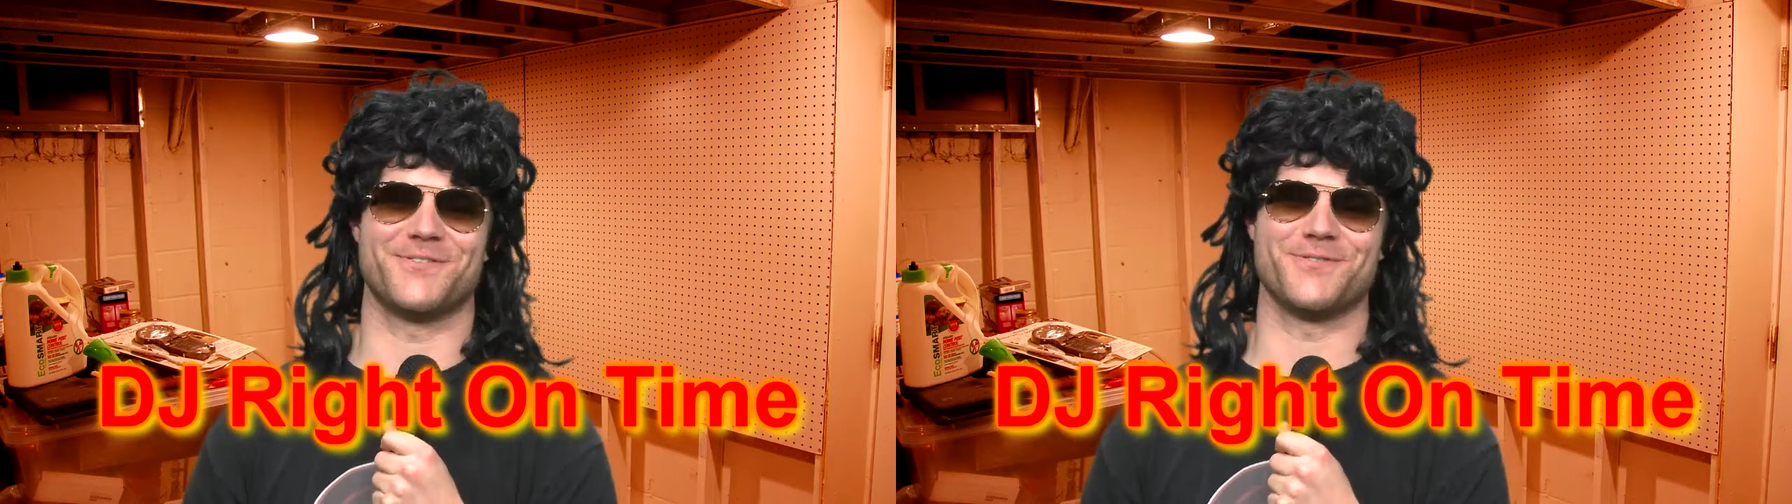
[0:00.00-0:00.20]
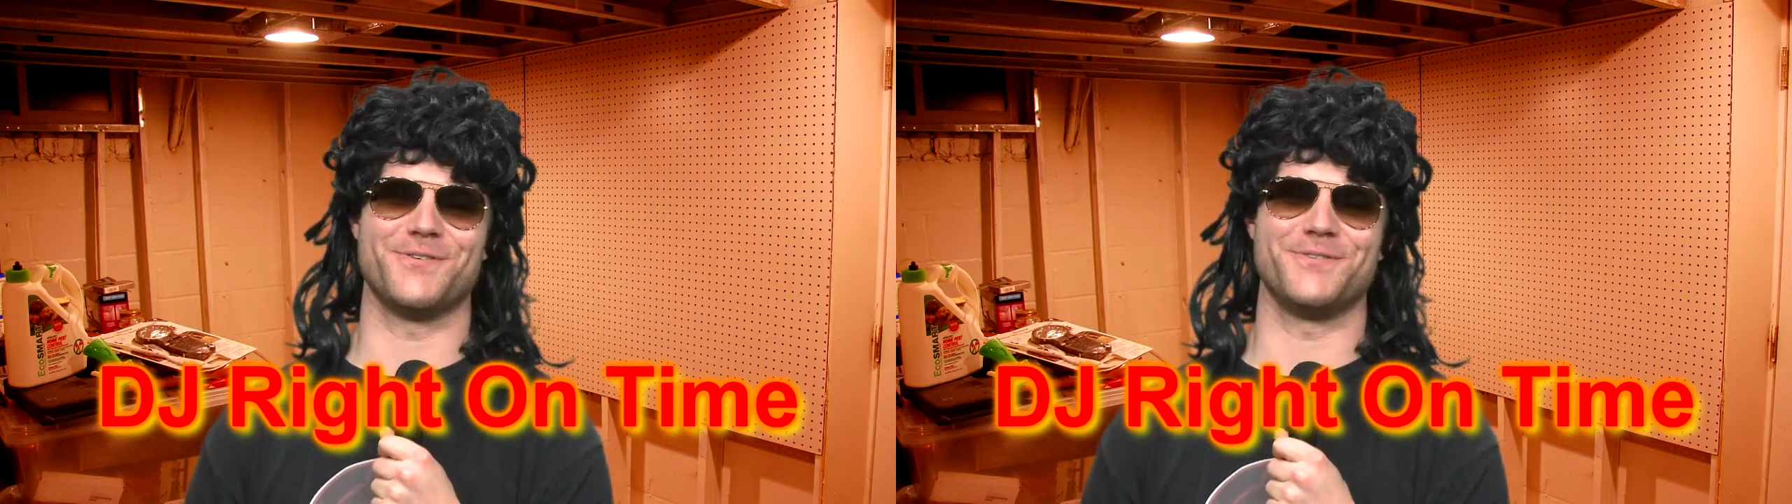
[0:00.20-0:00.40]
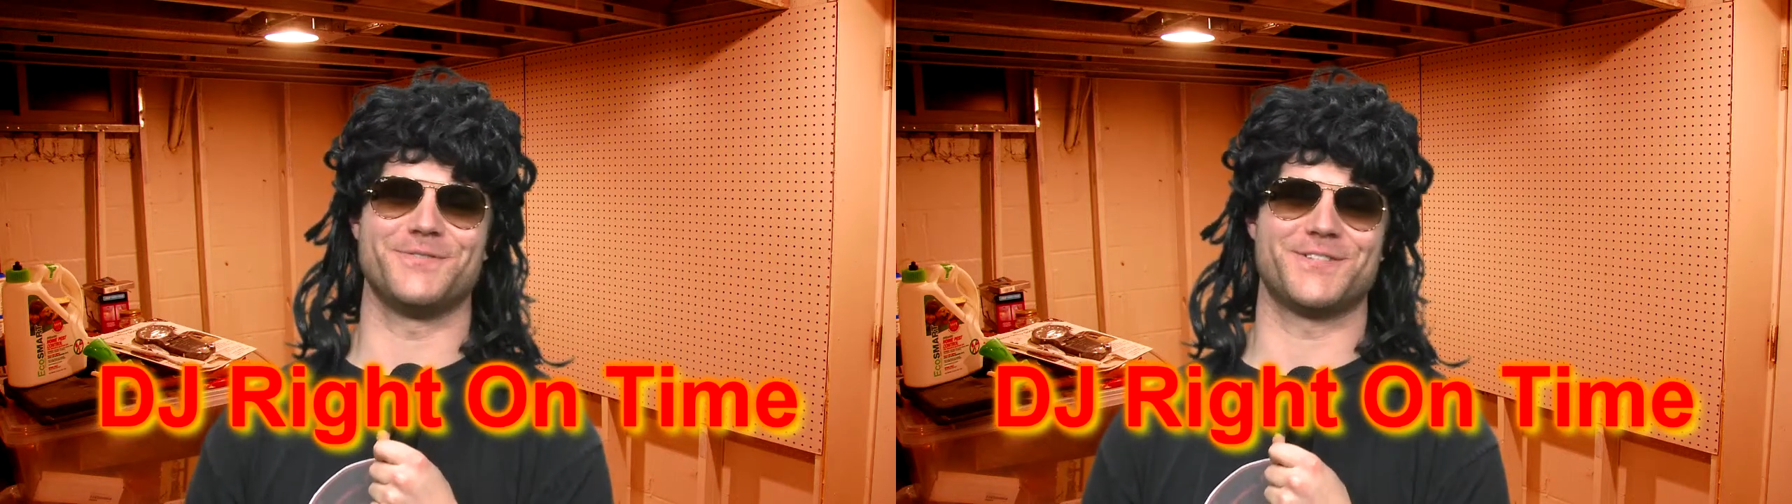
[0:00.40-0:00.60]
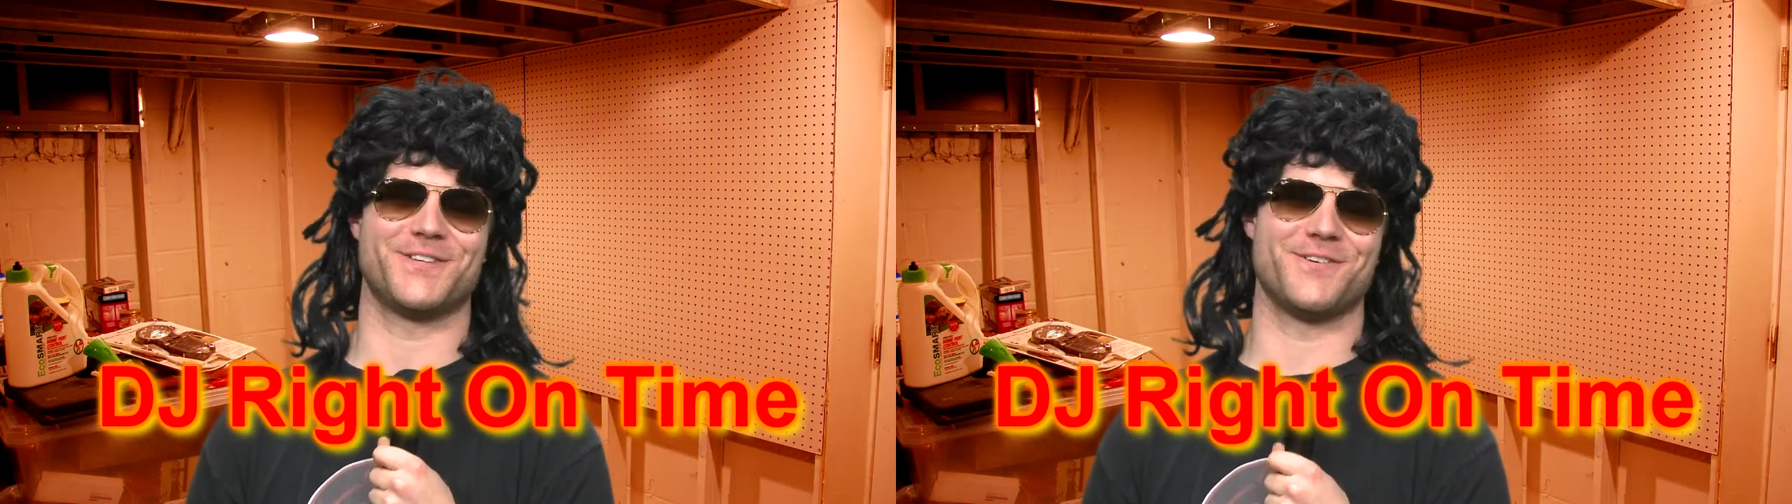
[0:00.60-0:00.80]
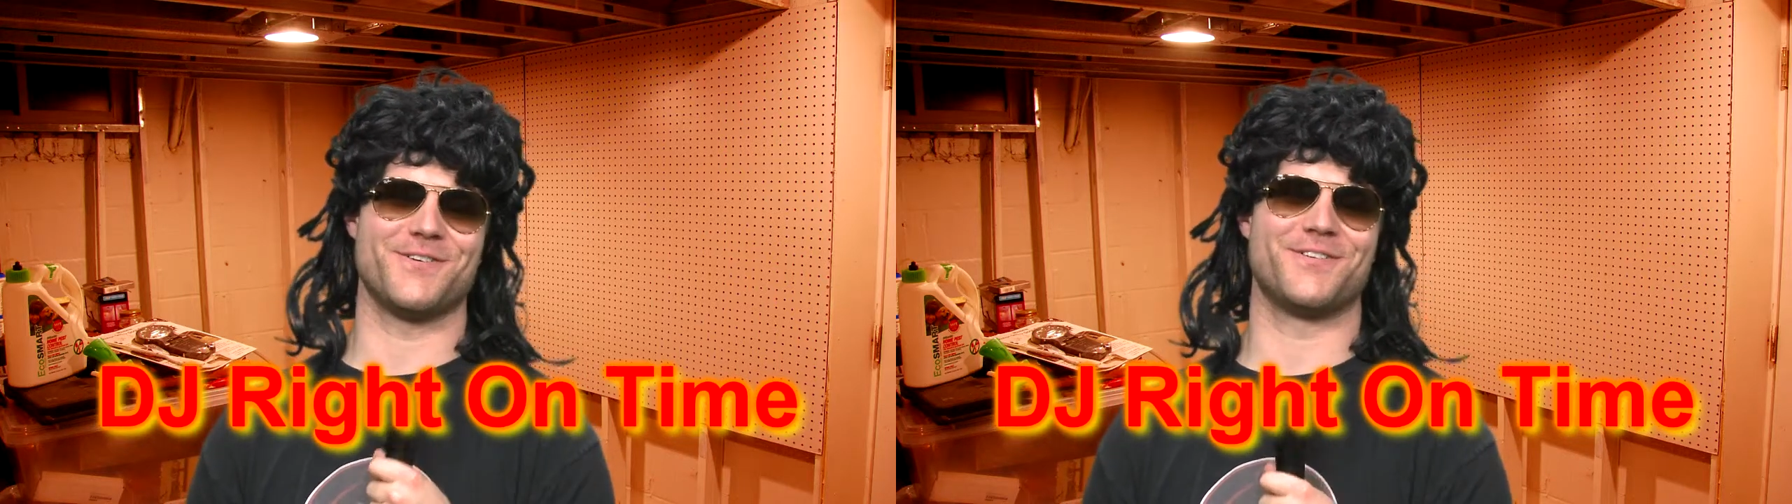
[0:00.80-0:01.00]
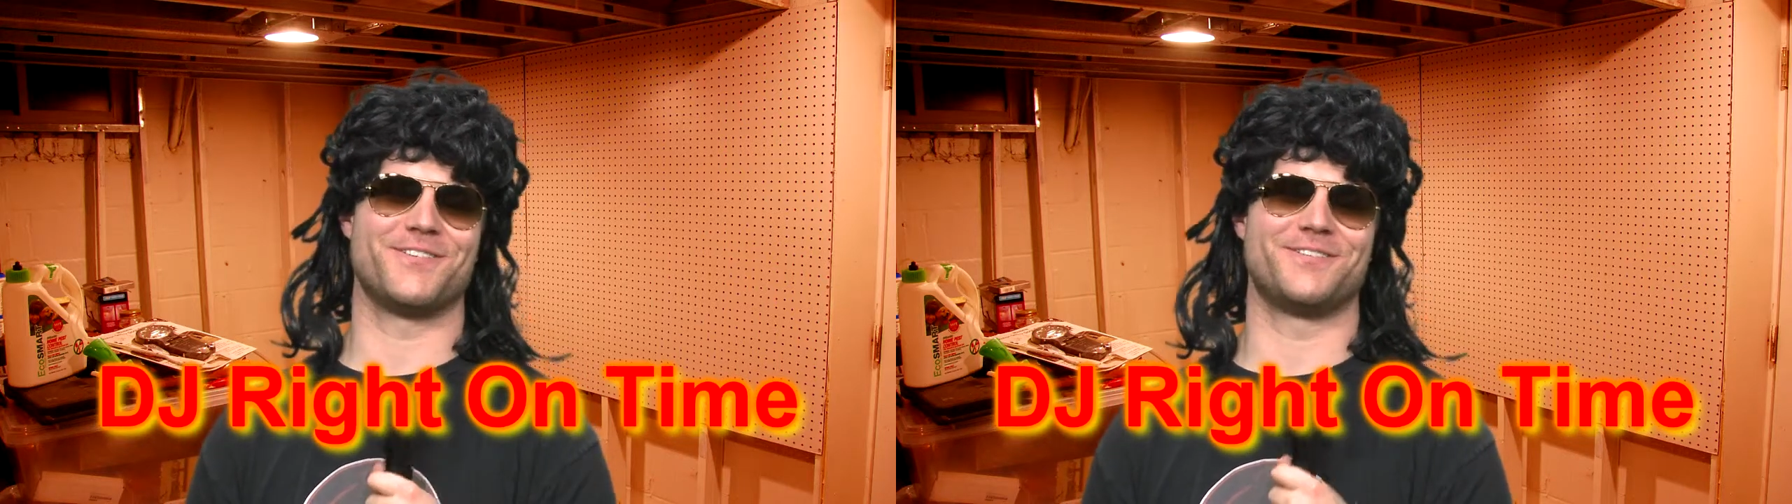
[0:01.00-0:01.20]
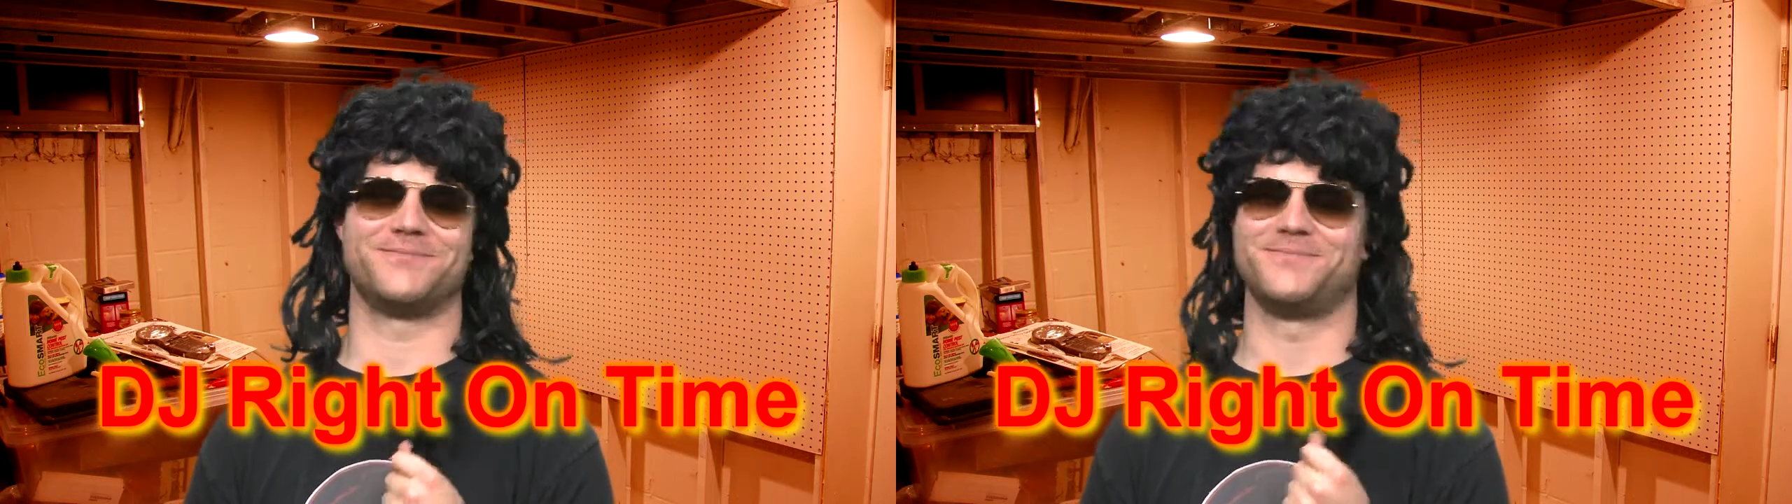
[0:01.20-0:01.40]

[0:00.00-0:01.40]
grooves to your...